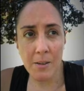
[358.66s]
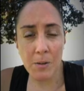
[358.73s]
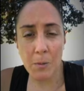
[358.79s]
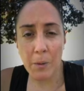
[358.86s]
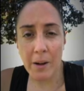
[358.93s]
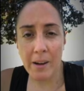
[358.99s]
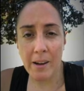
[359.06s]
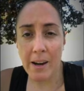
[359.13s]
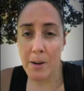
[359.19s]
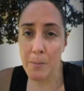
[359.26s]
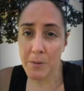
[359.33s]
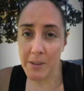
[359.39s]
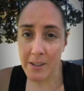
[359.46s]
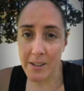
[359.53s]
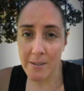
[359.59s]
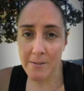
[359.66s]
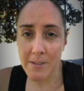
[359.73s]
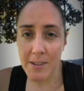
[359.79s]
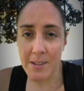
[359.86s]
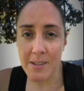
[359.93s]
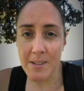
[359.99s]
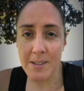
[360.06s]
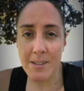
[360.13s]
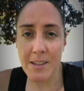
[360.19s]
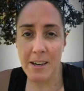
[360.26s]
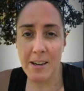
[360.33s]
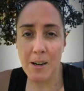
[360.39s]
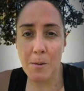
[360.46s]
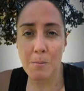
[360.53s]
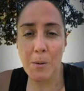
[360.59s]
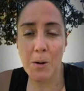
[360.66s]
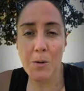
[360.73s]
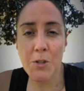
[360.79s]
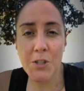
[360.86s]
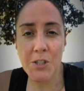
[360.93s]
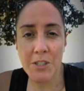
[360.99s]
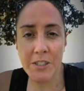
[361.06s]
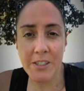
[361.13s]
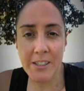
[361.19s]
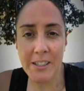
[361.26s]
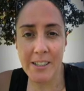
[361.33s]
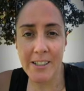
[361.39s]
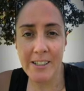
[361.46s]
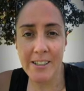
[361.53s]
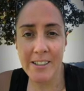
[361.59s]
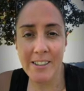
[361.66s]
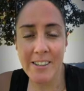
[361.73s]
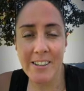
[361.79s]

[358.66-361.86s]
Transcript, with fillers: the way I believe is that emotionally,